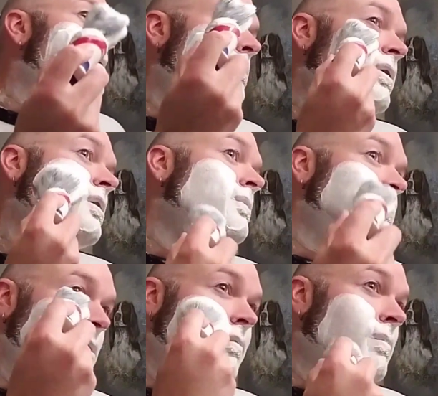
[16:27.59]
But he picked up a
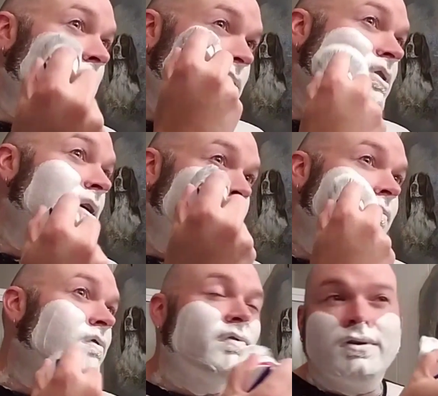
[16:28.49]
soap from Uncle
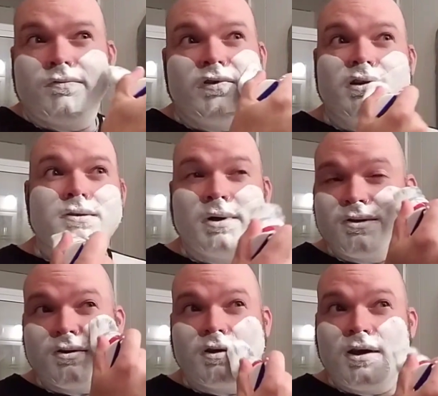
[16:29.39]
John for Vanilla
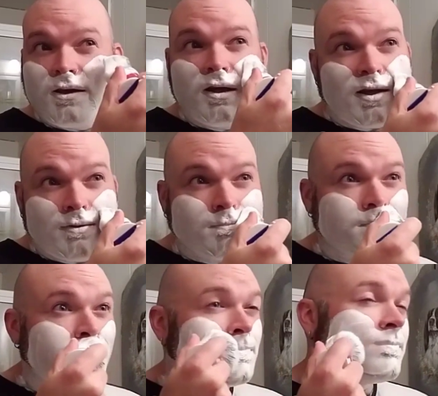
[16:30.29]
Spice. I was like, yeah, I like it.
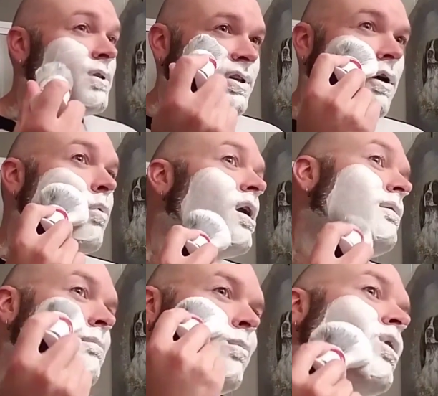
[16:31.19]
It was like a
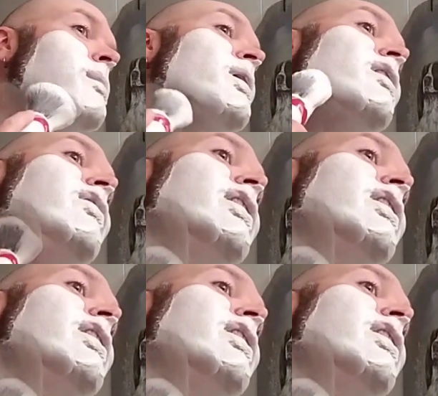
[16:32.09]
one minute